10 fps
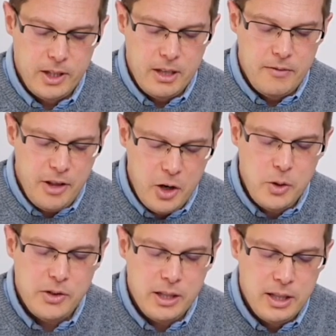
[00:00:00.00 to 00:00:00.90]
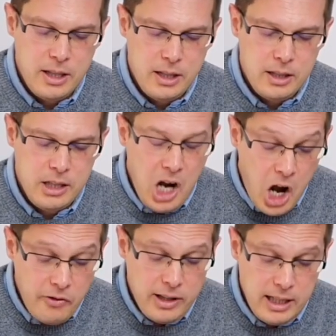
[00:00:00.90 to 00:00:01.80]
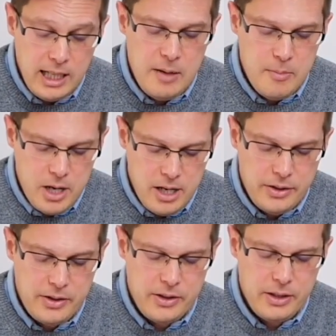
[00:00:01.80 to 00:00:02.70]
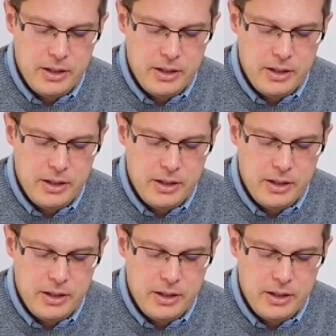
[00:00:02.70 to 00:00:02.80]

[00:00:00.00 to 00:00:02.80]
For those currently immersed